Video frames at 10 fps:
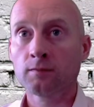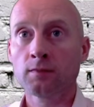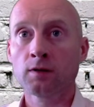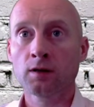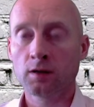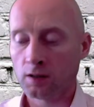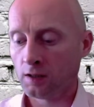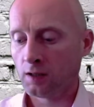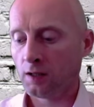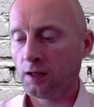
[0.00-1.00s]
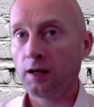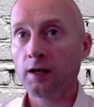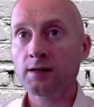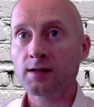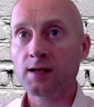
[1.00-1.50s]
is equal to
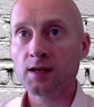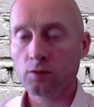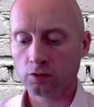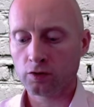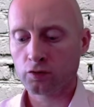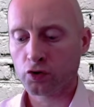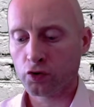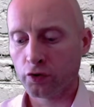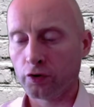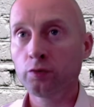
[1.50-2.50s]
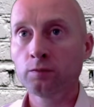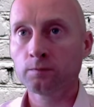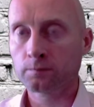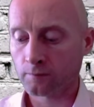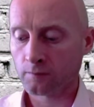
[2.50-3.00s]
true
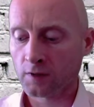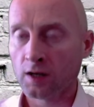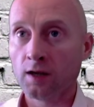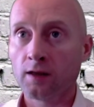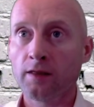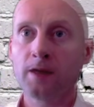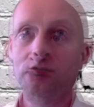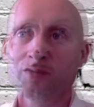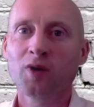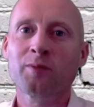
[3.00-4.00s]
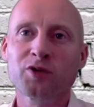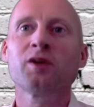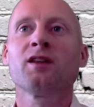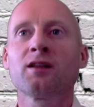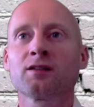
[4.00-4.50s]
then do this. And the
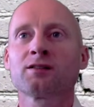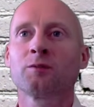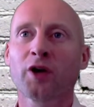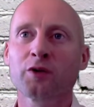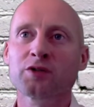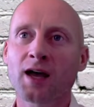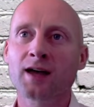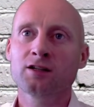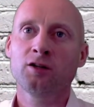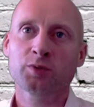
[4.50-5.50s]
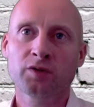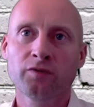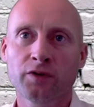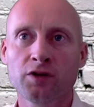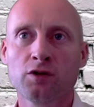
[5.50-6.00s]
reason why I'm doing this is I'm going to add
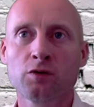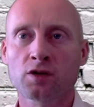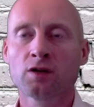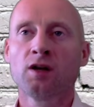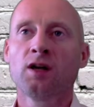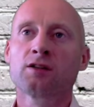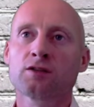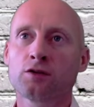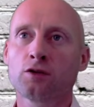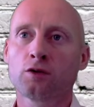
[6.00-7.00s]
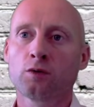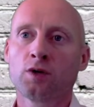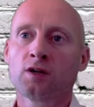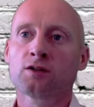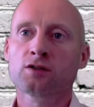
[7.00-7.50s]
an option for the user
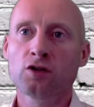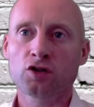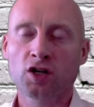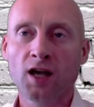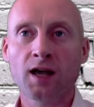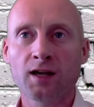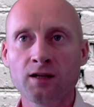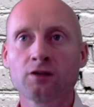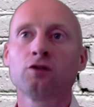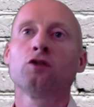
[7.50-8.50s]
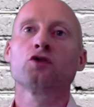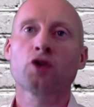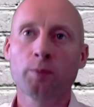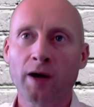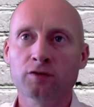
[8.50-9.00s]
to search
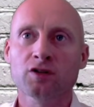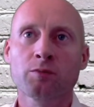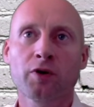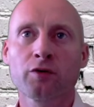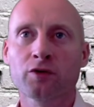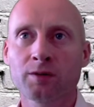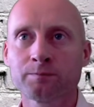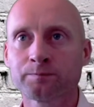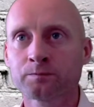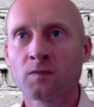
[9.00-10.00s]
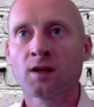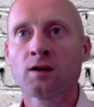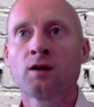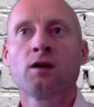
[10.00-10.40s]
again or drop out of the program.